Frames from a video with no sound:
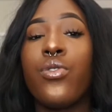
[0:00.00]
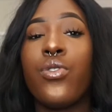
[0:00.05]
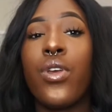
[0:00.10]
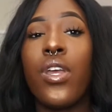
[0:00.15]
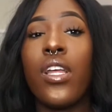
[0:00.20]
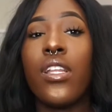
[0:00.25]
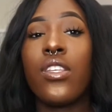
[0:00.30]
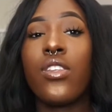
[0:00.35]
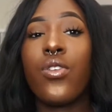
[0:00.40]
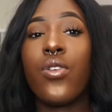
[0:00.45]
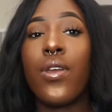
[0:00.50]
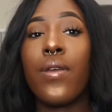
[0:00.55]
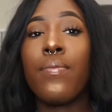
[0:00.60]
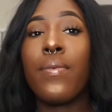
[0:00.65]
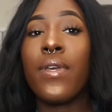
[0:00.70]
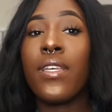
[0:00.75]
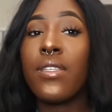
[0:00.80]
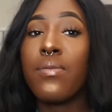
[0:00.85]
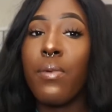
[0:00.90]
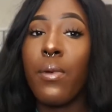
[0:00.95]

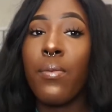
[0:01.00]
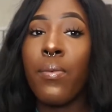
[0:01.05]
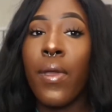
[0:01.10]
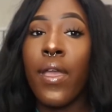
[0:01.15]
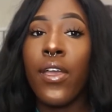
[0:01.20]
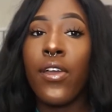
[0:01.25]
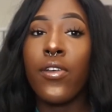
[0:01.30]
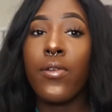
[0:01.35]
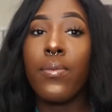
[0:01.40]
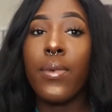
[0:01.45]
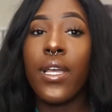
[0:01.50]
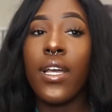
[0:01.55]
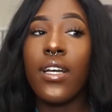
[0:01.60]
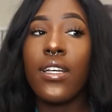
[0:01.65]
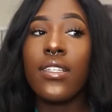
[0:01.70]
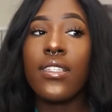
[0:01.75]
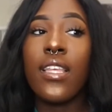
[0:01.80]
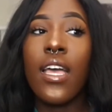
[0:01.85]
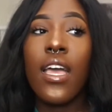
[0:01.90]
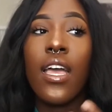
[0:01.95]
transcript is prepared,
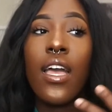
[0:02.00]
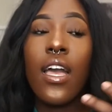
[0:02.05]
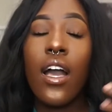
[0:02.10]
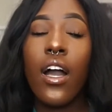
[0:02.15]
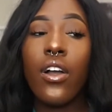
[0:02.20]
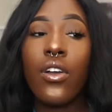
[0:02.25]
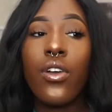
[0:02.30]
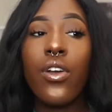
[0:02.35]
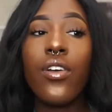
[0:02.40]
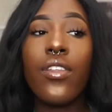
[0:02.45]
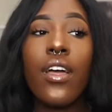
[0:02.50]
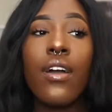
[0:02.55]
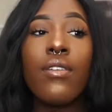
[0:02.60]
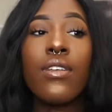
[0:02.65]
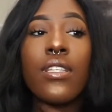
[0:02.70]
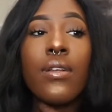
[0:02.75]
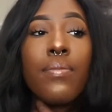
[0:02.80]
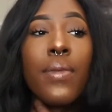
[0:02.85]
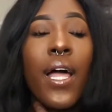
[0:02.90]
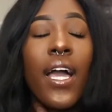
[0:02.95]
because a girl that
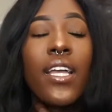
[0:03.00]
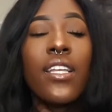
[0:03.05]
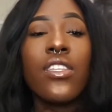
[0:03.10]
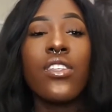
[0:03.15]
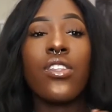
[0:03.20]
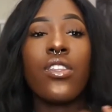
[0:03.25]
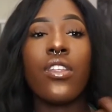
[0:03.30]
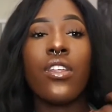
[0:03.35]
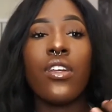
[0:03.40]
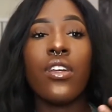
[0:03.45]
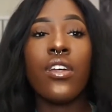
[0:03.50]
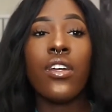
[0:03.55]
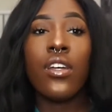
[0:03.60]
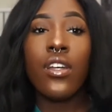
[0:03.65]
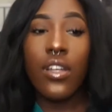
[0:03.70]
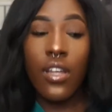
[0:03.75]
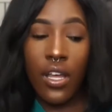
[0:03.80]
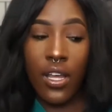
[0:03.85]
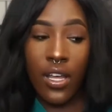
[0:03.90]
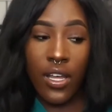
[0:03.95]
was applying to
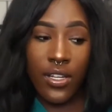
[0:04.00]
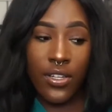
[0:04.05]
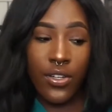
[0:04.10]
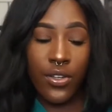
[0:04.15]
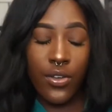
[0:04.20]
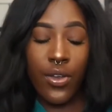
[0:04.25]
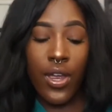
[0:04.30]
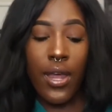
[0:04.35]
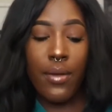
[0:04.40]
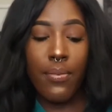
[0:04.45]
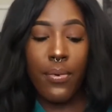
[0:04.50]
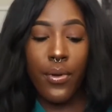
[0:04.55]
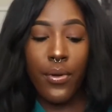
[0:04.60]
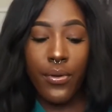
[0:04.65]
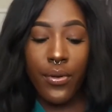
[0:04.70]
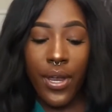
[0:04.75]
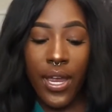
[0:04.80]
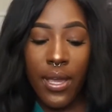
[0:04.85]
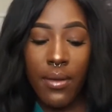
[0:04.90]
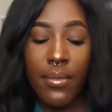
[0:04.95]
the new grad
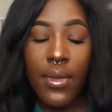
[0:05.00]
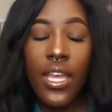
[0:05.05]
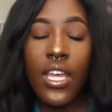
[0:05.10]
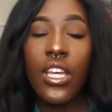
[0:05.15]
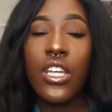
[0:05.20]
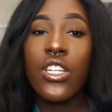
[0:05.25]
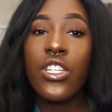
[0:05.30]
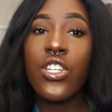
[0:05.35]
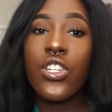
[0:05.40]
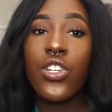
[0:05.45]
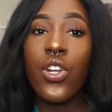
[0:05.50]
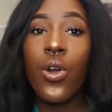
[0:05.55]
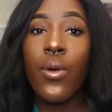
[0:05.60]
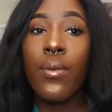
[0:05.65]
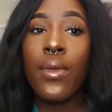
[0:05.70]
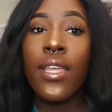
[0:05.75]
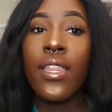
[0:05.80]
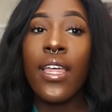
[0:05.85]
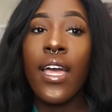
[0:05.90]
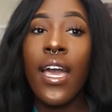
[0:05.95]
program, she told
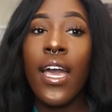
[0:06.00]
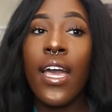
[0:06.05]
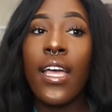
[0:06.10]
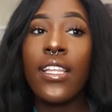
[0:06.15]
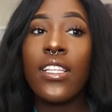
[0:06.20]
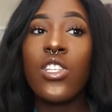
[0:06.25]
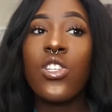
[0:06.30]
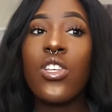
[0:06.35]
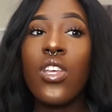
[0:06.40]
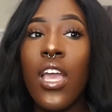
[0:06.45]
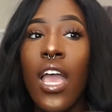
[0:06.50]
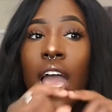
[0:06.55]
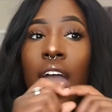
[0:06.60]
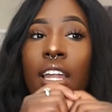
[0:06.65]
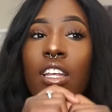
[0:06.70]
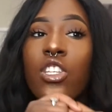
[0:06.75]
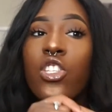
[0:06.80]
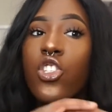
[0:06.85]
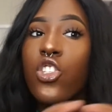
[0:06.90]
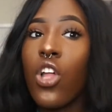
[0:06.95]
me that she had
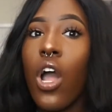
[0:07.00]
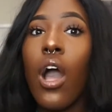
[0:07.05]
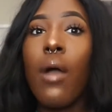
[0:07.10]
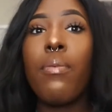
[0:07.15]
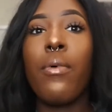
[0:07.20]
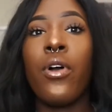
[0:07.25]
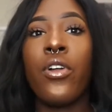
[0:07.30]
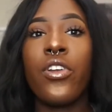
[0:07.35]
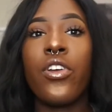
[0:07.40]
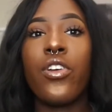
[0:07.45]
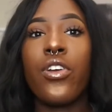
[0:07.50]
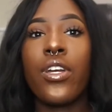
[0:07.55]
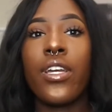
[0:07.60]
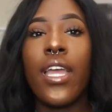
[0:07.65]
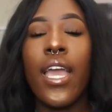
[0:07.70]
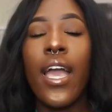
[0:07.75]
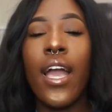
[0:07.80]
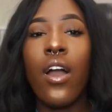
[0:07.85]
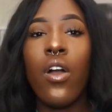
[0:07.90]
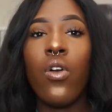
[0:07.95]
a stop on her
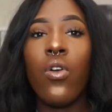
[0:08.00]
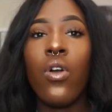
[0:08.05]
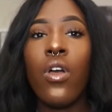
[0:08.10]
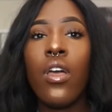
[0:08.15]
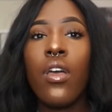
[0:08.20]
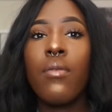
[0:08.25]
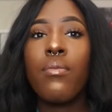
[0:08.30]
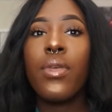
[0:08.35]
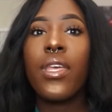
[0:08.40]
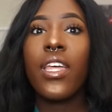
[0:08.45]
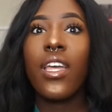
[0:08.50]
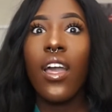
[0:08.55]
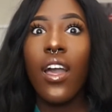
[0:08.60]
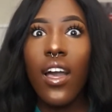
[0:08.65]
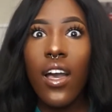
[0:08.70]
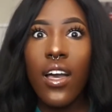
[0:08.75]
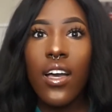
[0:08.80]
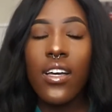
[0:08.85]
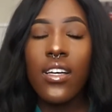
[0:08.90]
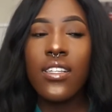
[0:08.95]
account
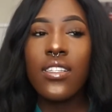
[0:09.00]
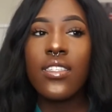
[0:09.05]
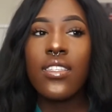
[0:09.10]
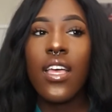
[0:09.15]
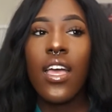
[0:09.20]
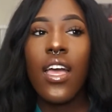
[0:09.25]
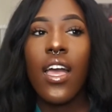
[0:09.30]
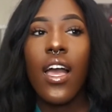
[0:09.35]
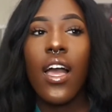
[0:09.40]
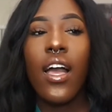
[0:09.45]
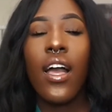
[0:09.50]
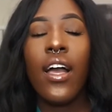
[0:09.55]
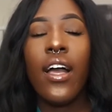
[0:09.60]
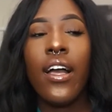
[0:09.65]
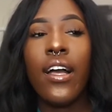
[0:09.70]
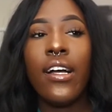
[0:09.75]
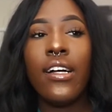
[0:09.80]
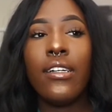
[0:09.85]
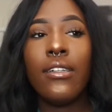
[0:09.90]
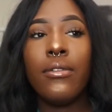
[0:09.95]
because
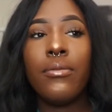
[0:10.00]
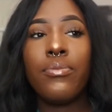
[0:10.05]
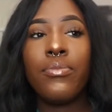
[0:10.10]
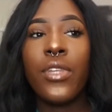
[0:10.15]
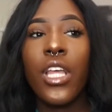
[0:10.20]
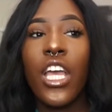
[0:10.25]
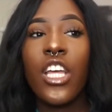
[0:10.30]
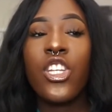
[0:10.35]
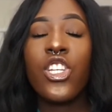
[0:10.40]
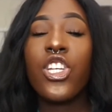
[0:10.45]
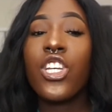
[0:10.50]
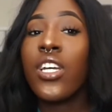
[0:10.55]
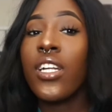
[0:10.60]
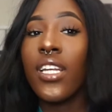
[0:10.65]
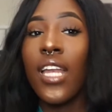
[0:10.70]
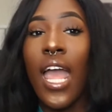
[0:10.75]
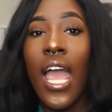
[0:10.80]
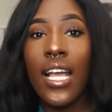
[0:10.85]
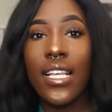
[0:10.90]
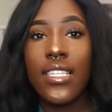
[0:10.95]
and she
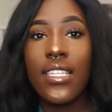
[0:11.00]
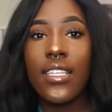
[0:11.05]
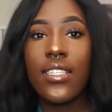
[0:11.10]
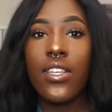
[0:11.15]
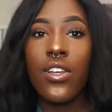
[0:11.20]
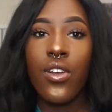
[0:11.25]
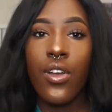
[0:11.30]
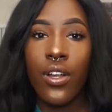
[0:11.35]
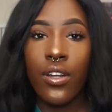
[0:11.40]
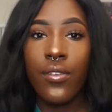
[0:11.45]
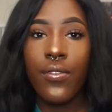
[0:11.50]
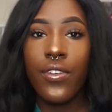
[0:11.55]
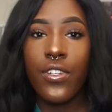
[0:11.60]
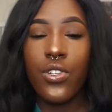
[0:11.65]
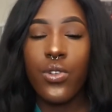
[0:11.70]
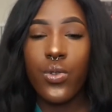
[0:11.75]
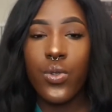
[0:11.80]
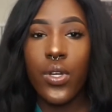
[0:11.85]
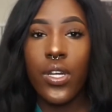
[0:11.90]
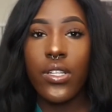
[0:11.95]
couldn't access her
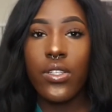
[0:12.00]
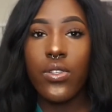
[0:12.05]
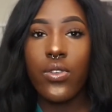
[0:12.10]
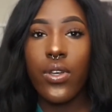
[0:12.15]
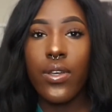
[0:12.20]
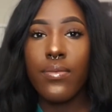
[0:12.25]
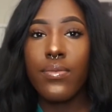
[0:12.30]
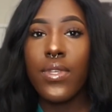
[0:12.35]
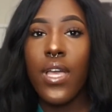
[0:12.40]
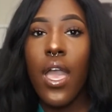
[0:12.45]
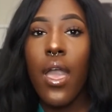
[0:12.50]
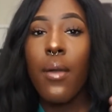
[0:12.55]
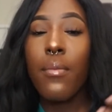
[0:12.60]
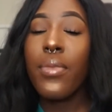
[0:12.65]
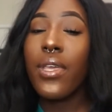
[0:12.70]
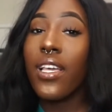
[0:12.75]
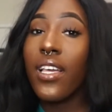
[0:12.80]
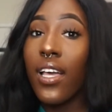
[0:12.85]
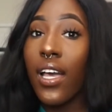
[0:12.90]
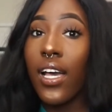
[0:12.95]
unofficial transcripts
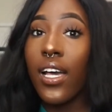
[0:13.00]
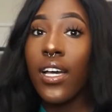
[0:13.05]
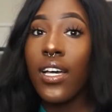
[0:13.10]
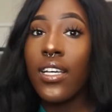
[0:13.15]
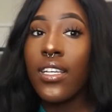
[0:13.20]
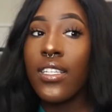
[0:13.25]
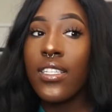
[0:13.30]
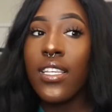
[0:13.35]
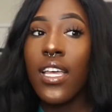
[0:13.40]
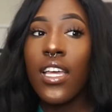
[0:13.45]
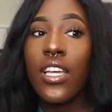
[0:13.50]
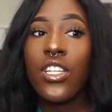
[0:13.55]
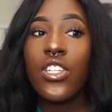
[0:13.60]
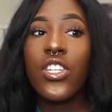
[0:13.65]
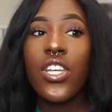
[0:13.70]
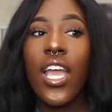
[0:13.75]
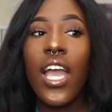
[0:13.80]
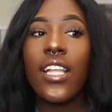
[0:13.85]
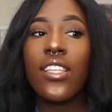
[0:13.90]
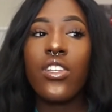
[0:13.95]
because
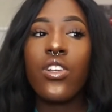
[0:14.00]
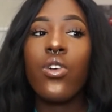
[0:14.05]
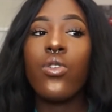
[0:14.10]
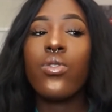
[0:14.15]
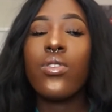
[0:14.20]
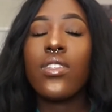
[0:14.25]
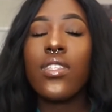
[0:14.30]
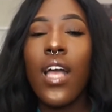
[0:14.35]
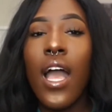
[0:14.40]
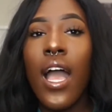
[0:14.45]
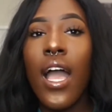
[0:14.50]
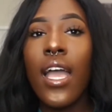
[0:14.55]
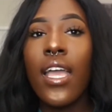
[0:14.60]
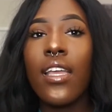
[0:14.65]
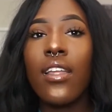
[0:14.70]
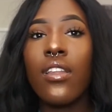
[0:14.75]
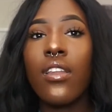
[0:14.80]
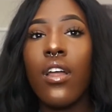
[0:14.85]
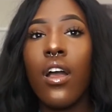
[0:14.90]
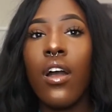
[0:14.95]
she had to go
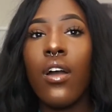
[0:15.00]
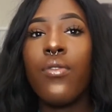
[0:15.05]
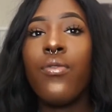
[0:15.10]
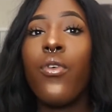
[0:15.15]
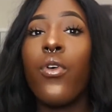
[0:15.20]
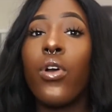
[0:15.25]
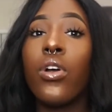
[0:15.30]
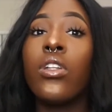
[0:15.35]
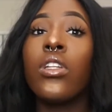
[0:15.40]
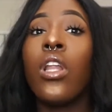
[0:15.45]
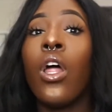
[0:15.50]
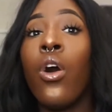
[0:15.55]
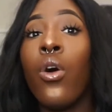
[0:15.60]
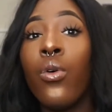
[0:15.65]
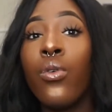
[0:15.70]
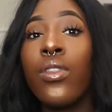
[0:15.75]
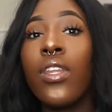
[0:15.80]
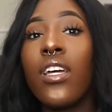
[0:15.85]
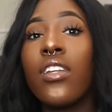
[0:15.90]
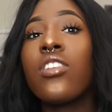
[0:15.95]
sign for a
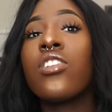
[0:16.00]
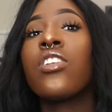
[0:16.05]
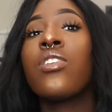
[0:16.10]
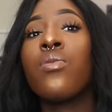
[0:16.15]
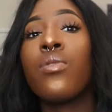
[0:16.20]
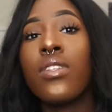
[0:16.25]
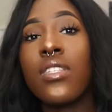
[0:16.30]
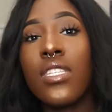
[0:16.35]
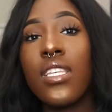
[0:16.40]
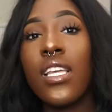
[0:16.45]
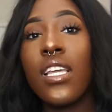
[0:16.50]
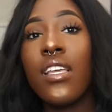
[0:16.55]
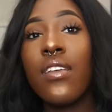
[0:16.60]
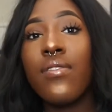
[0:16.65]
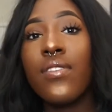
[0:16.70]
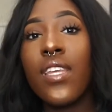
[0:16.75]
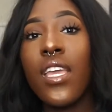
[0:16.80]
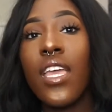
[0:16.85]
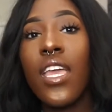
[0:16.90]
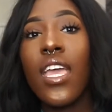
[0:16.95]
loan that she
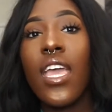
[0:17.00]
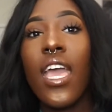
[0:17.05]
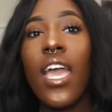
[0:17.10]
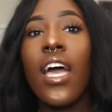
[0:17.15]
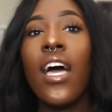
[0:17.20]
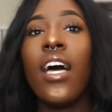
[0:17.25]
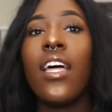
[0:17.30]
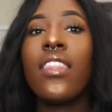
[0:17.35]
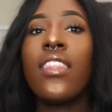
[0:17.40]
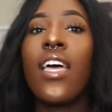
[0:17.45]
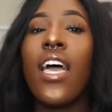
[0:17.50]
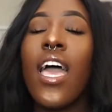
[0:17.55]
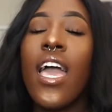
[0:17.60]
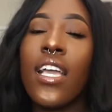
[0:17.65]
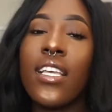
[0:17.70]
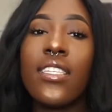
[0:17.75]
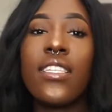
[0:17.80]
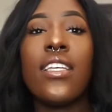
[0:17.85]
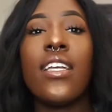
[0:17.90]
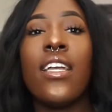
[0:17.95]
received, the
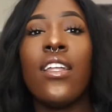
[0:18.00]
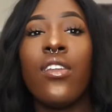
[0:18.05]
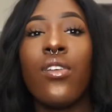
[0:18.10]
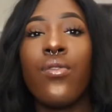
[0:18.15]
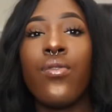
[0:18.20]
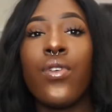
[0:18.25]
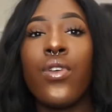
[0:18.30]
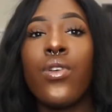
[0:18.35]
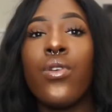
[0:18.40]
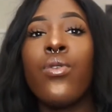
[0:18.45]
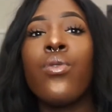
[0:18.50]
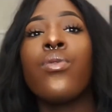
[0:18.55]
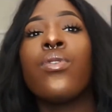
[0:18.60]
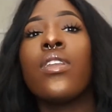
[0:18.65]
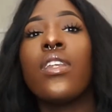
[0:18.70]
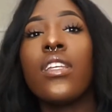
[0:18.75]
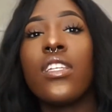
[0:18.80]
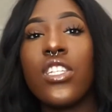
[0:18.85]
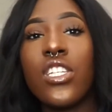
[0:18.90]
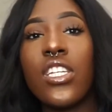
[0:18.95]
exit
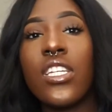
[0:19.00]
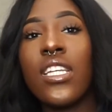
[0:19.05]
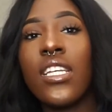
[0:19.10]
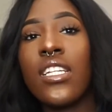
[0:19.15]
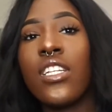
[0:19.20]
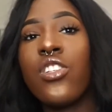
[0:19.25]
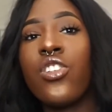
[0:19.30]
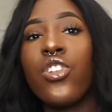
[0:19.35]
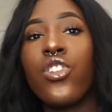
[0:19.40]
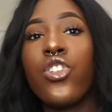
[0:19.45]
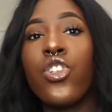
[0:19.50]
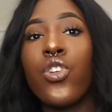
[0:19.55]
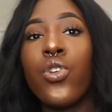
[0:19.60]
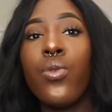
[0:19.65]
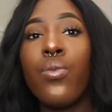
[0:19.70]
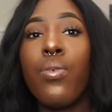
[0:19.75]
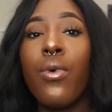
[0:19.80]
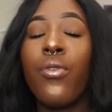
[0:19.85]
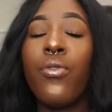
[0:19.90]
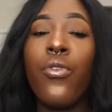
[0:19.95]
interview she needed to
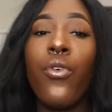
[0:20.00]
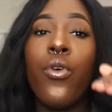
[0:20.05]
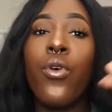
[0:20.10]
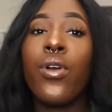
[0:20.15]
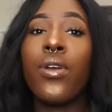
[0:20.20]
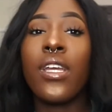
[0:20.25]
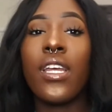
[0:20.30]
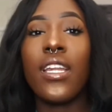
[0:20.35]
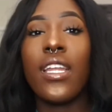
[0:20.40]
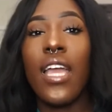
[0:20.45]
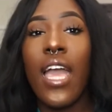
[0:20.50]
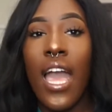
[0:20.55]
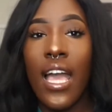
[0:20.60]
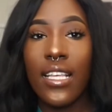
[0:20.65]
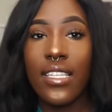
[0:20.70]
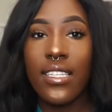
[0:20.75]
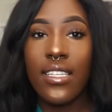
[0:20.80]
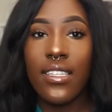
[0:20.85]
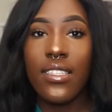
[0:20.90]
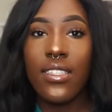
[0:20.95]
do before getting
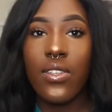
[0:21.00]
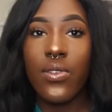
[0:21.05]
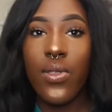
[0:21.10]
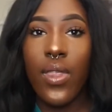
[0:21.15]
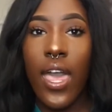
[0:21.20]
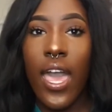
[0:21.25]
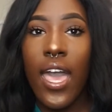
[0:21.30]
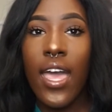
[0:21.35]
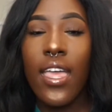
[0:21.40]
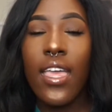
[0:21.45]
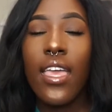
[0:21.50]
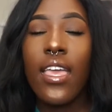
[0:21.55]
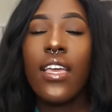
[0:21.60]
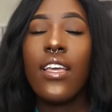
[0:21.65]
access to that.